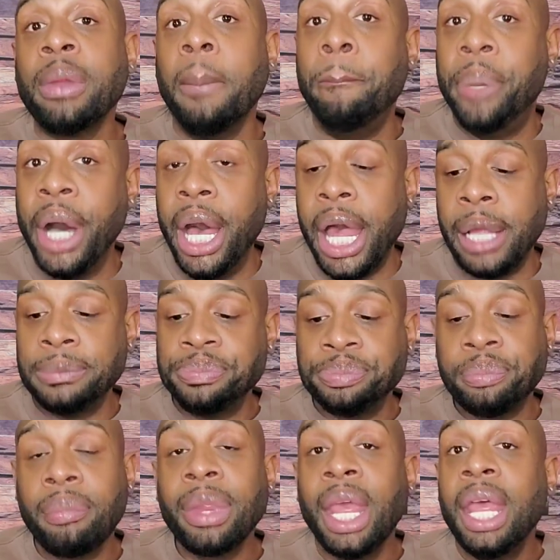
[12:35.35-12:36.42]
But
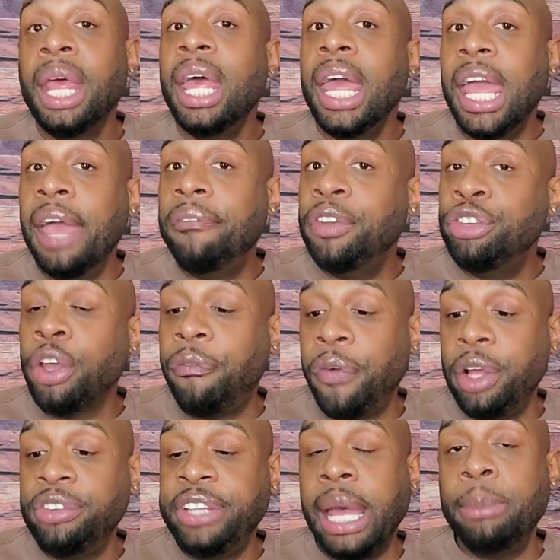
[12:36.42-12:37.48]
if it's your
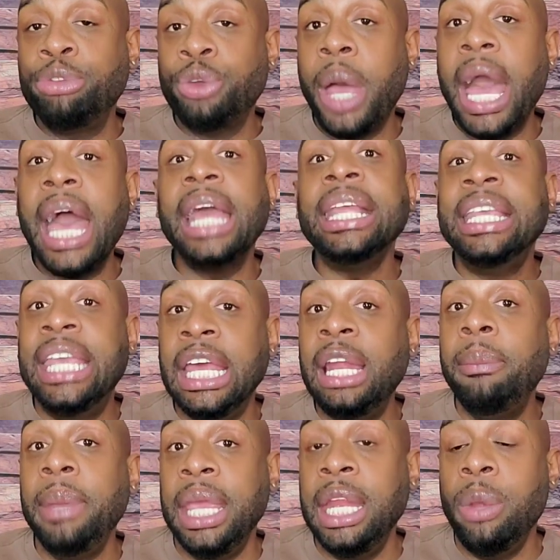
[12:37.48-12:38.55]
first time, try it. Get
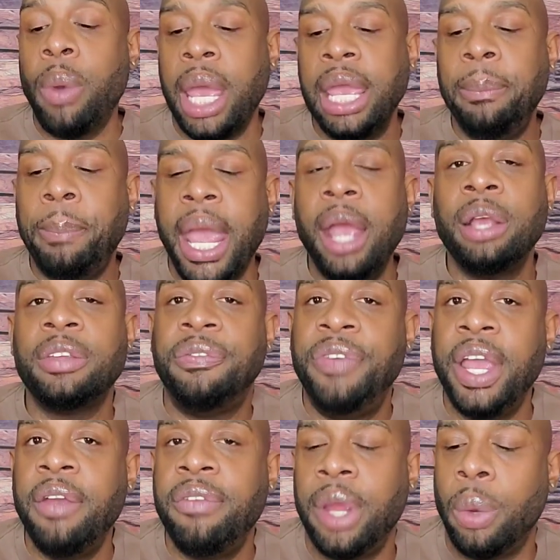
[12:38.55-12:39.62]
them anyway. It pairs
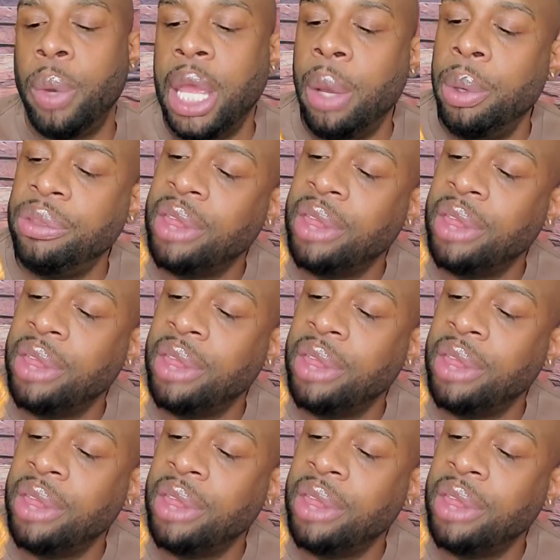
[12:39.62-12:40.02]
very, very well